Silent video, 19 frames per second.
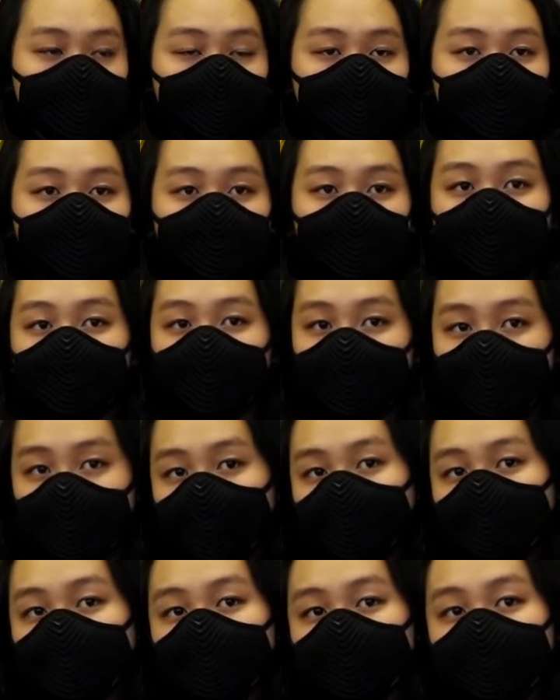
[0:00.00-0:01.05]
able to be
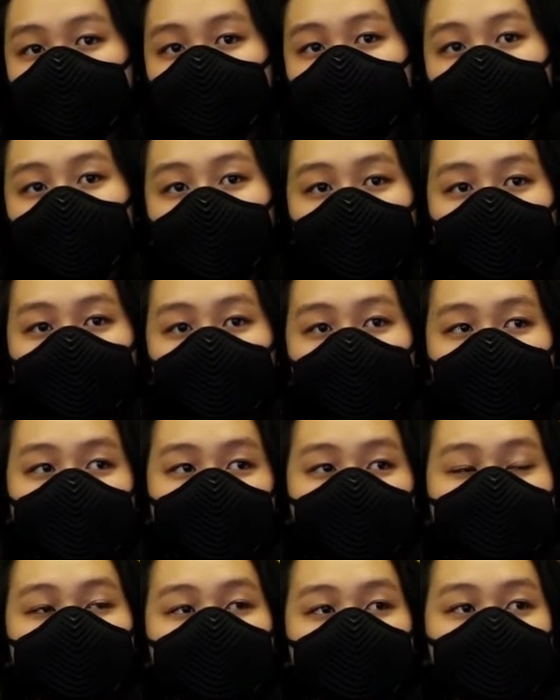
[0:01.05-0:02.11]
connected um,
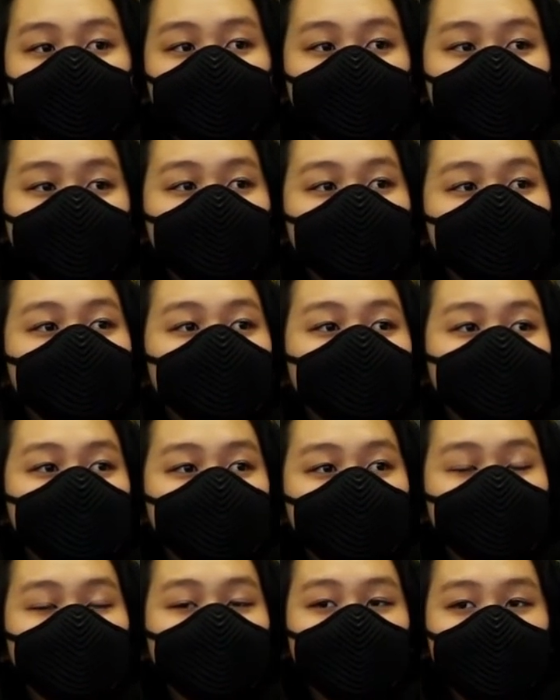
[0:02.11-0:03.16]
as Stoke is
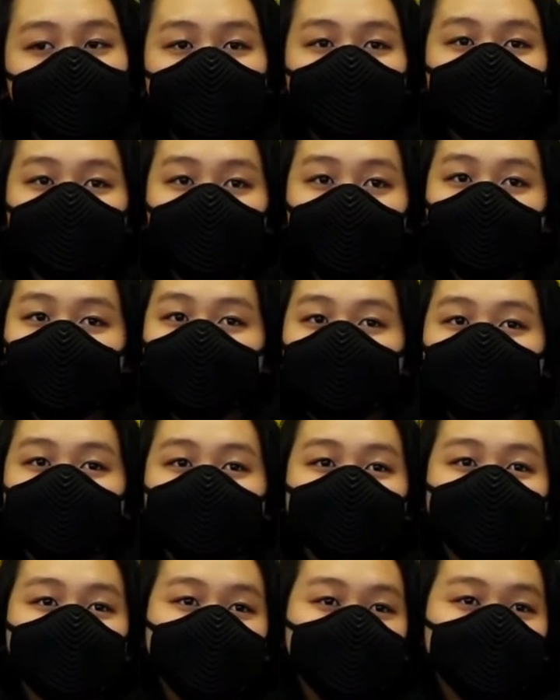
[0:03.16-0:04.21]
the heart of pottery
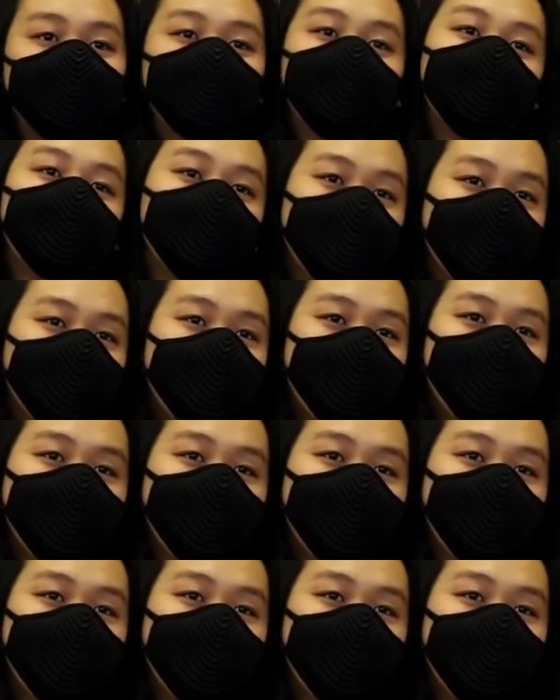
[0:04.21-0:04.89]
and I enjoy doing